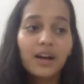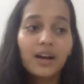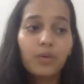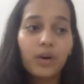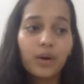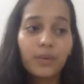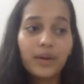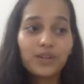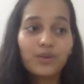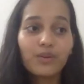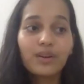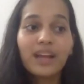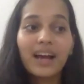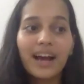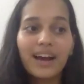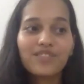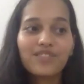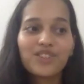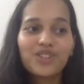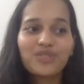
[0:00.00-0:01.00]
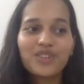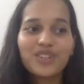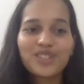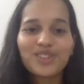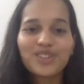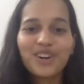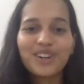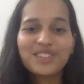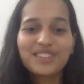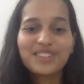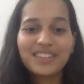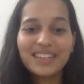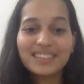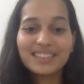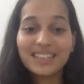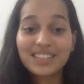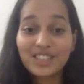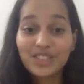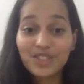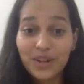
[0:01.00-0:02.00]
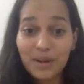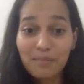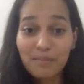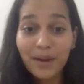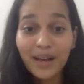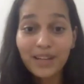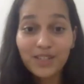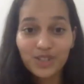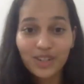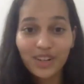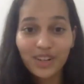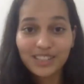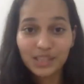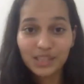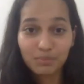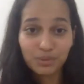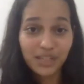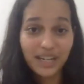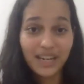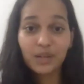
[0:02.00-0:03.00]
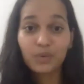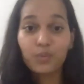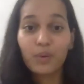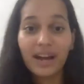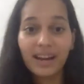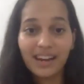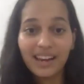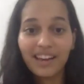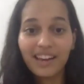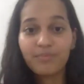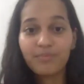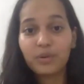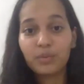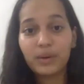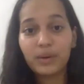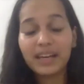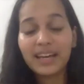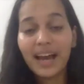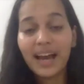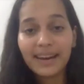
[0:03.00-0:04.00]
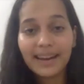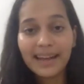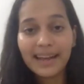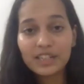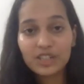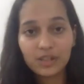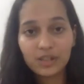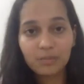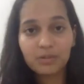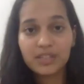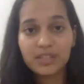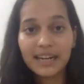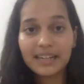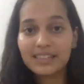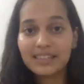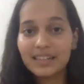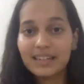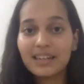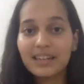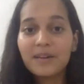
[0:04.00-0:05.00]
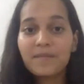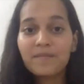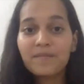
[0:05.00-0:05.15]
where we don't have to resort to these extreme measures to protect wildlife but we can actually protect it